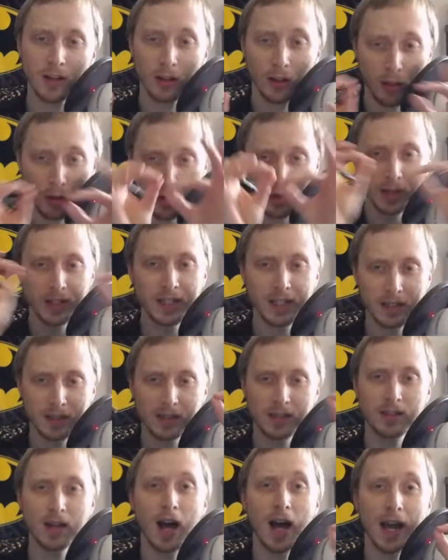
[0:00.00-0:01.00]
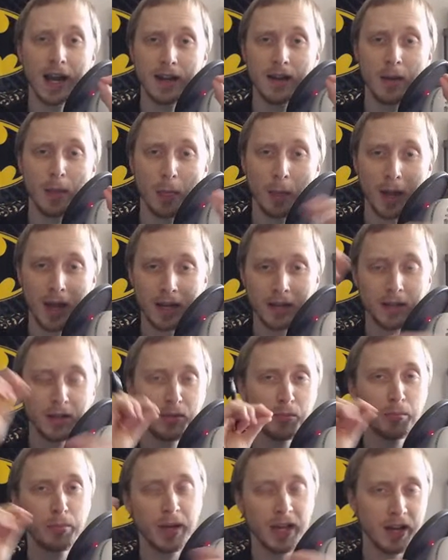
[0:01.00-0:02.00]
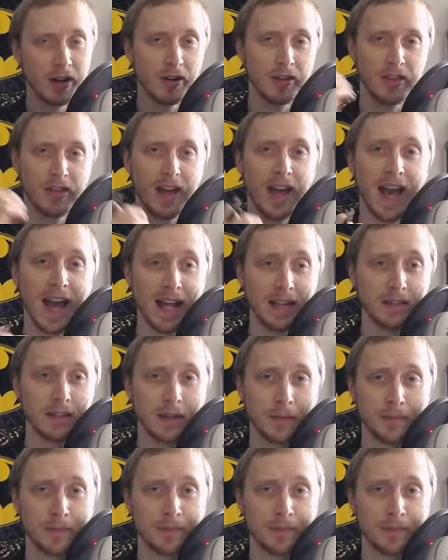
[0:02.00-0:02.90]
longest side and compare that,